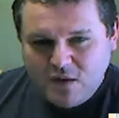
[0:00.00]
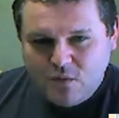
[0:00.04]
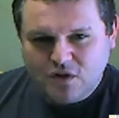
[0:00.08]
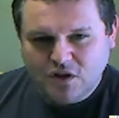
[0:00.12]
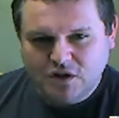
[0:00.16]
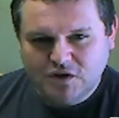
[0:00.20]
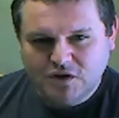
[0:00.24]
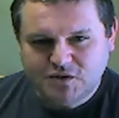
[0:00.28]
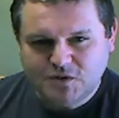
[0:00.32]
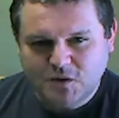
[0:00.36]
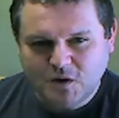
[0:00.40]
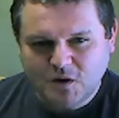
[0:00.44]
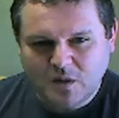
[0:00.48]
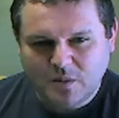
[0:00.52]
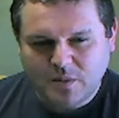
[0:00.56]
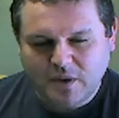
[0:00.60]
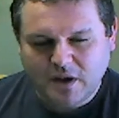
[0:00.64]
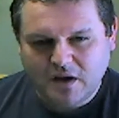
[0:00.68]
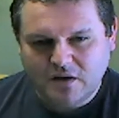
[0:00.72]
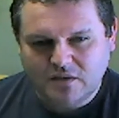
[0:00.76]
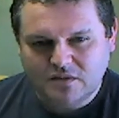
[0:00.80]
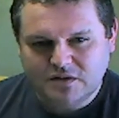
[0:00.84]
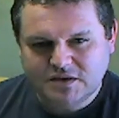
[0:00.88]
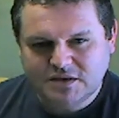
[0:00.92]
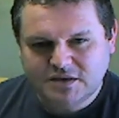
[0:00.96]
we'll talk
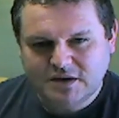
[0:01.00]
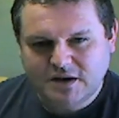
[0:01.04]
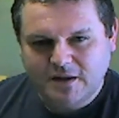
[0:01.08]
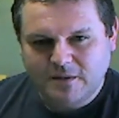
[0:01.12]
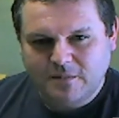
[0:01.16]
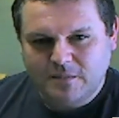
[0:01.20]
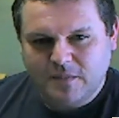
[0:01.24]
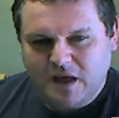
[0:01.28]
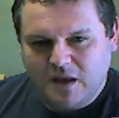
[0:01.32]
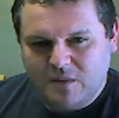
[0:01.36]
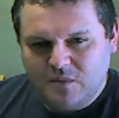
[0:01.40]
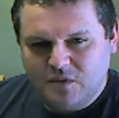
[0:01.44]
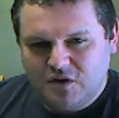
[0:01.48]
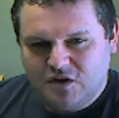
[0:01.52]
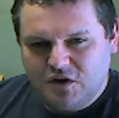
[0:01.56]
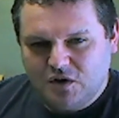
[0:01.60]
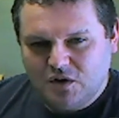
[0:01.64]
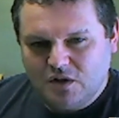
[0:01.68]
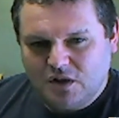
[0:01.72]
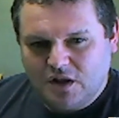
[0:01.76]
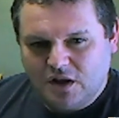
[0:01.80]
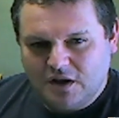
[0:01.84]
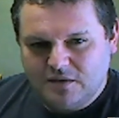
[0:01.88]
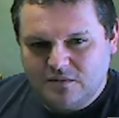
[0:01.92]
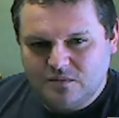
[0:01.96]
about
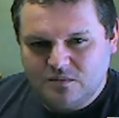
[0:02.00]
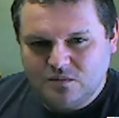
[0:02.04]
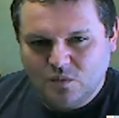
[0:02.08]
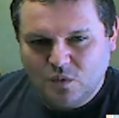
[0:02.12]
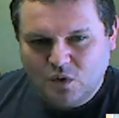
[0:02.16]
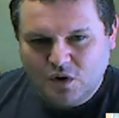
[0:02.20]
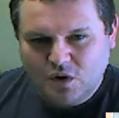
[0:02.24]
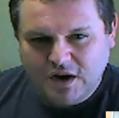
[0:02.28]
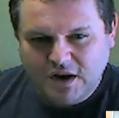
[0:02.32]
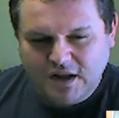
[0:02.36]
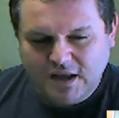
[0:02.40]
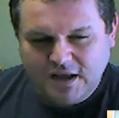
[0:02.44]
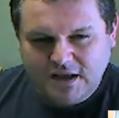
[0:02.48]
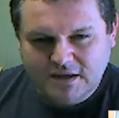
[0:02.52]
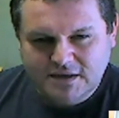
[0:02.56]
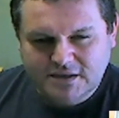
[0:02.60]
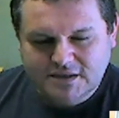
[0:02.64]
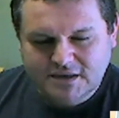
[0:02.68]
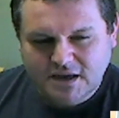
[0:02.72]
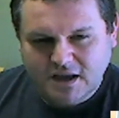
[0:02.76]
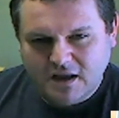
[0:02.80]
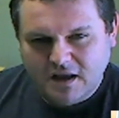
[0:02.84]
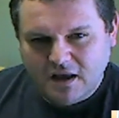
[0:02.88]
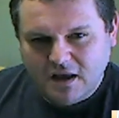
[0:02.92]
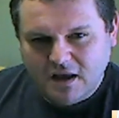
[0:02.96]
MQLight, what it
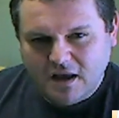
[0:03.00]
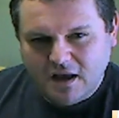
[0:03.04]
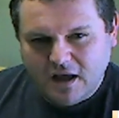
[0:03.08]
is.